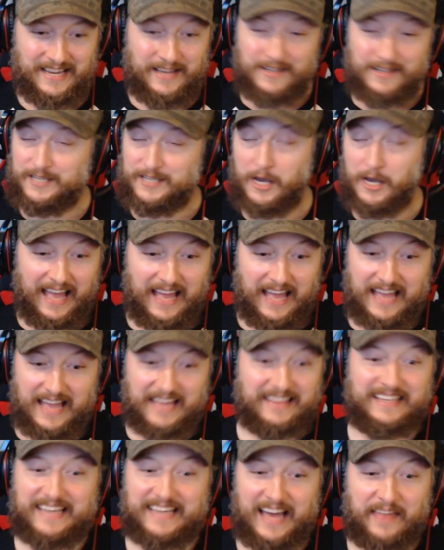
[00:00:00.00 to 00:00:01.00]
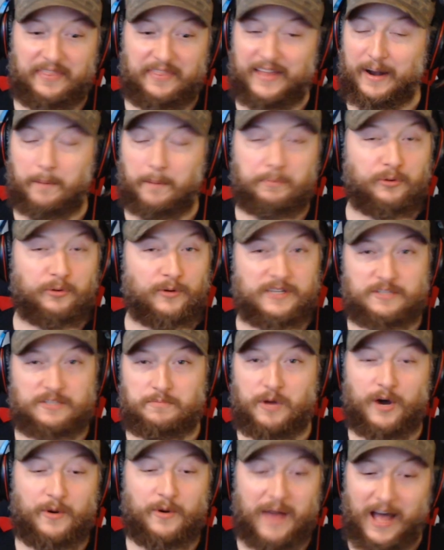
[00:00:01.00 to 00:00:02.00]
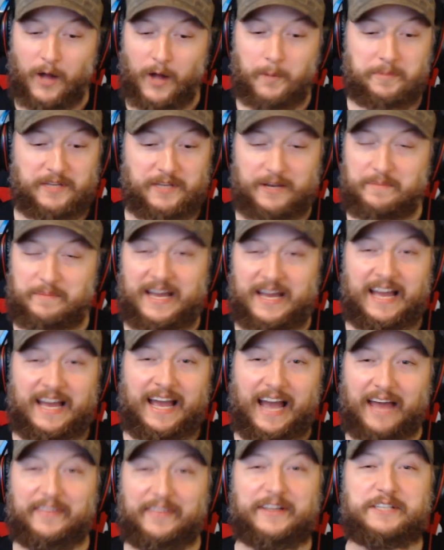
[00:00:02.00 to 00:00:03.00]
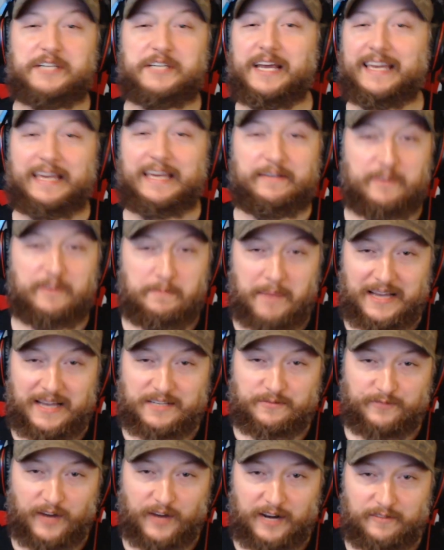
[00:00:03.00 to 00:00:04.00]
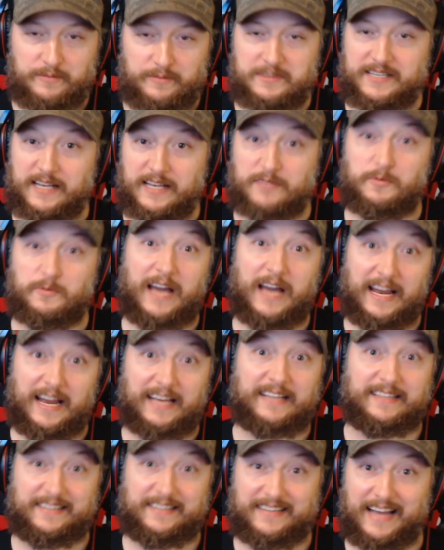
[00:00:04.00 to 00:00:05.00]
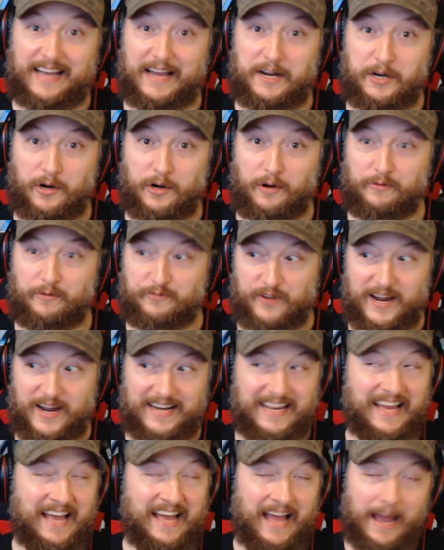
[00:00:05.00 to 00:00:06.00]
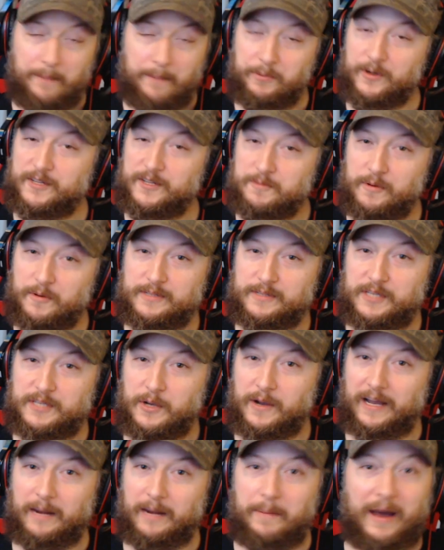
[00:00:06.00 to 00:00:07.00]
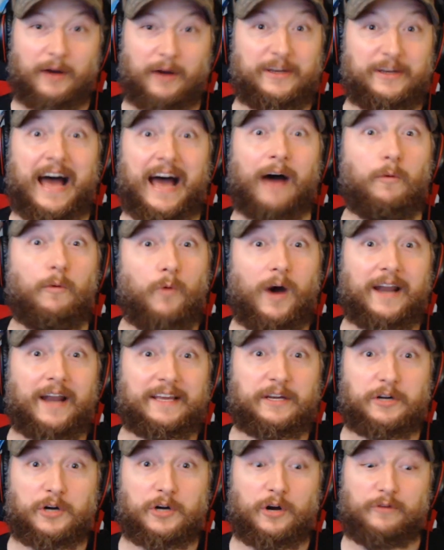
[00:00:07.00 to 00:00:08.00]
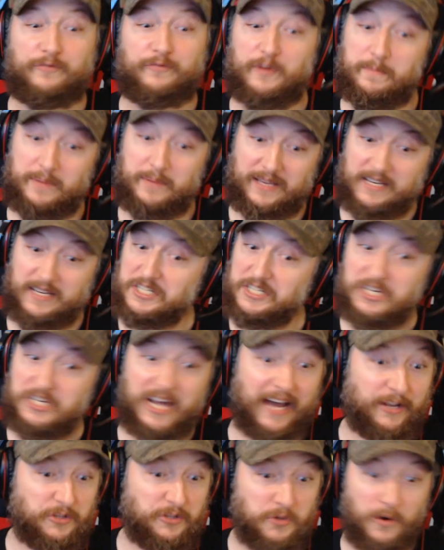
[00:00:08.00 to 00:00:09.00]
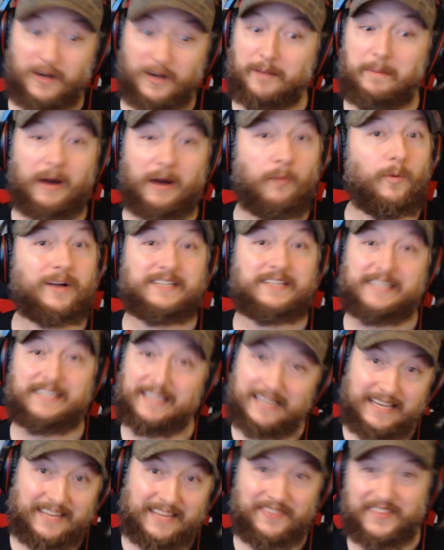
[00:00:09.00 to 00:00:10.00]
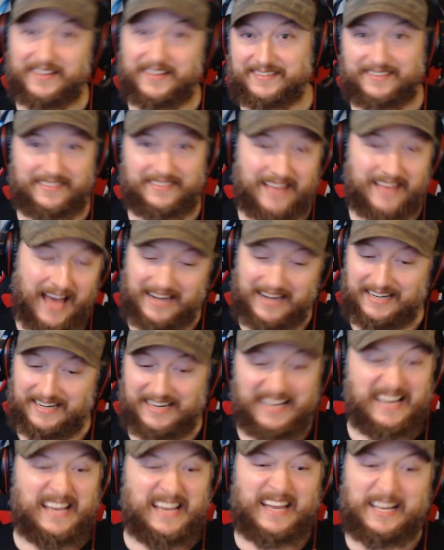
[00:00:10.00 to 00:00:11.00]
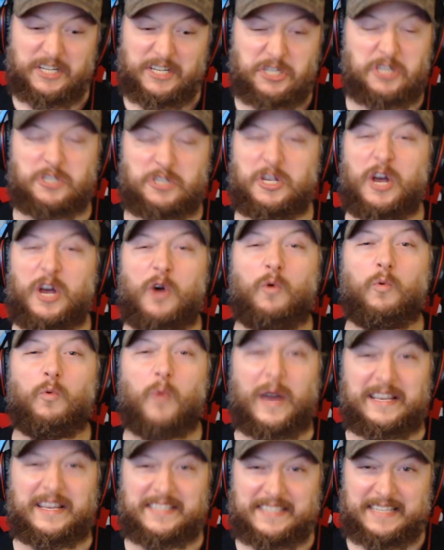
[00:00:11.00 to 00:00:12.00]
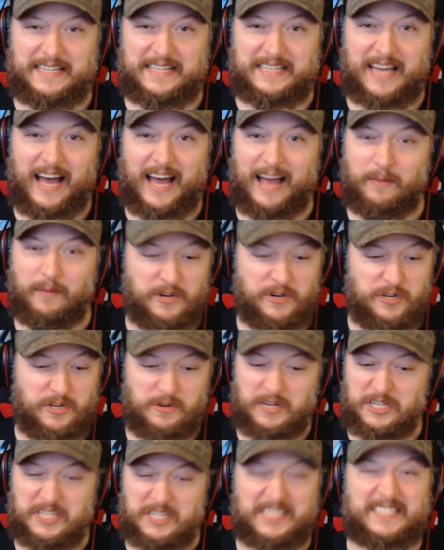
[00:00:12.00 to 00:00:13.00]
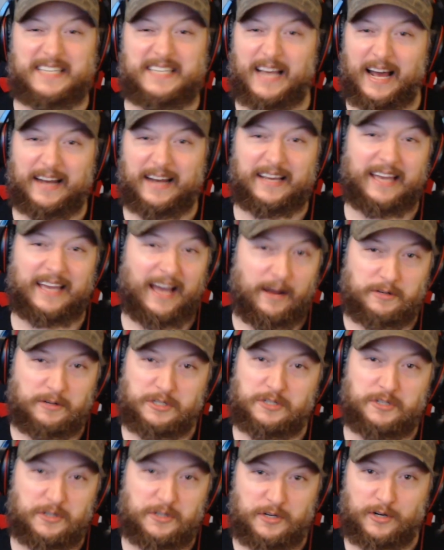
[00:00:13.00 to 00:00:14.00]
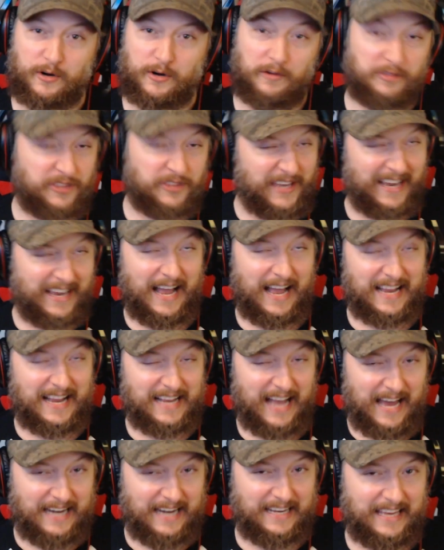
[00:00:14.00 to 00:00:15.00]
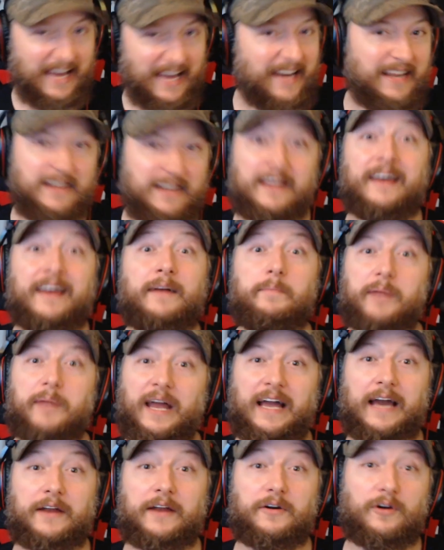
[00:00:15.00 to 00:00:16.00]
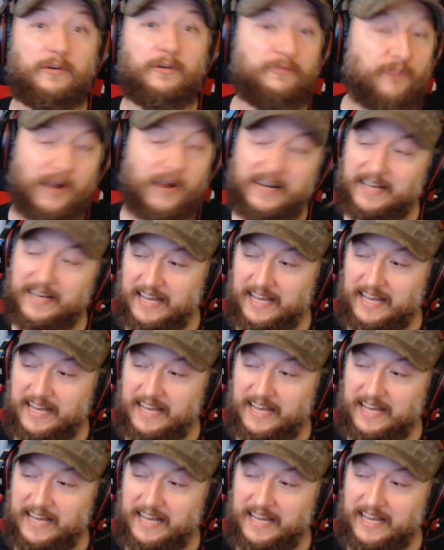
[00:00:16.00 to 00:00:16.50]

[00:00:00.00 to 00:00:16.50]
So in the end, there, Prismo helped him. And then Jake even makes fun of him says, We got to get this guy a girlfriend. And Prismo was talking about not wanting a girlfriend because you got to talk about what to eat and this and that. And it's just wasted time when you could just sit on a couch and do your own thing. I kind of get it, but I got a girlfriend.